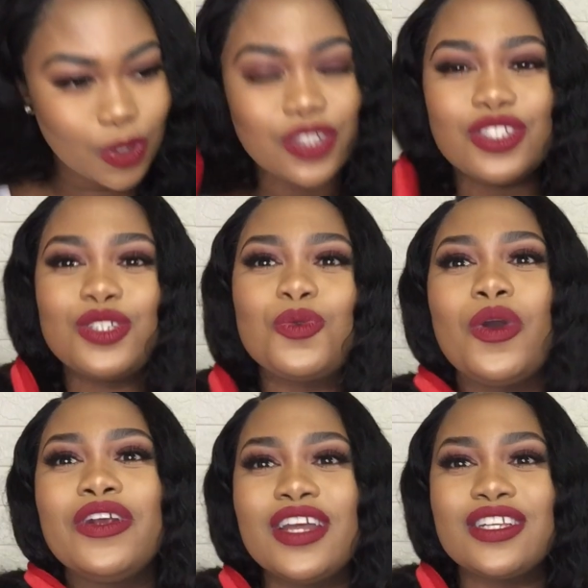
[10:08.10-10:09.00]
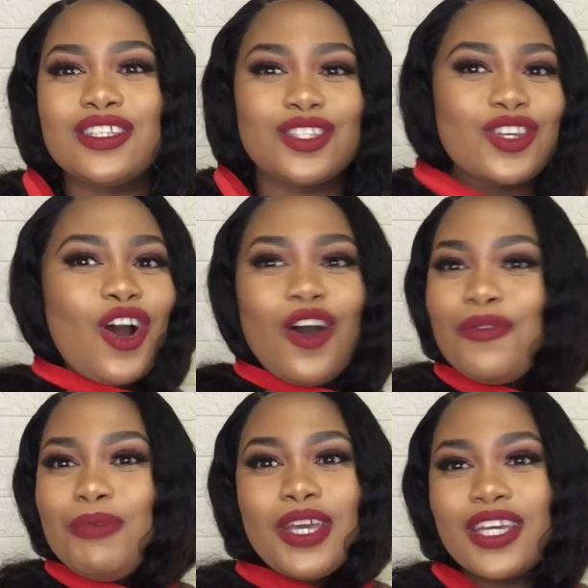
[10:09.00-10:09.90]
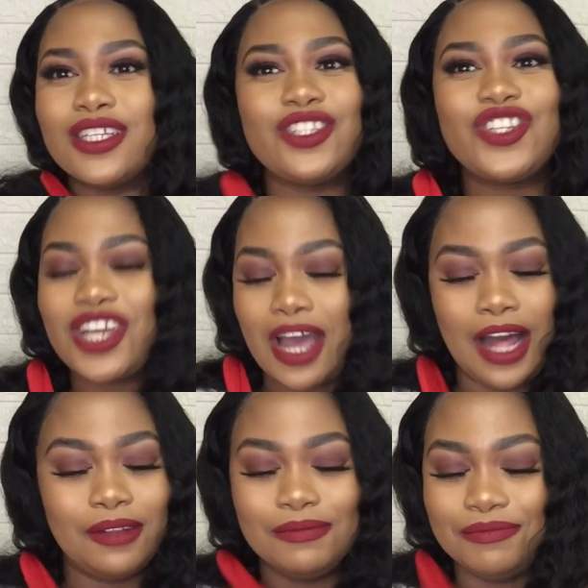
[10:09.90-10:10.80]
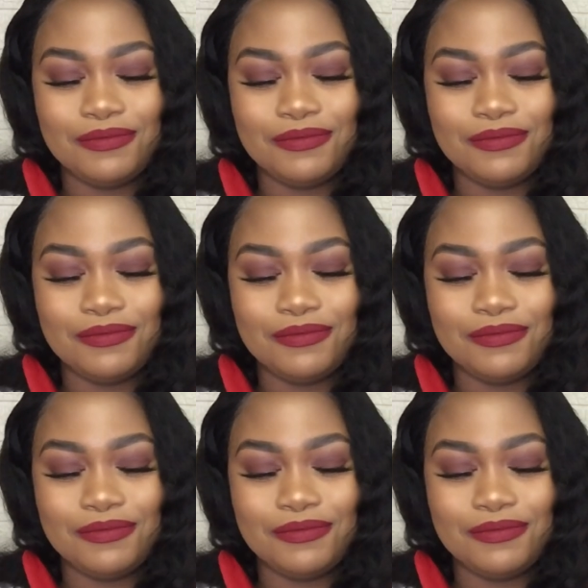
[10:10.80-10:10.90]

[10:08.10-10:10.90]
well just wear it as a scarf because, cha,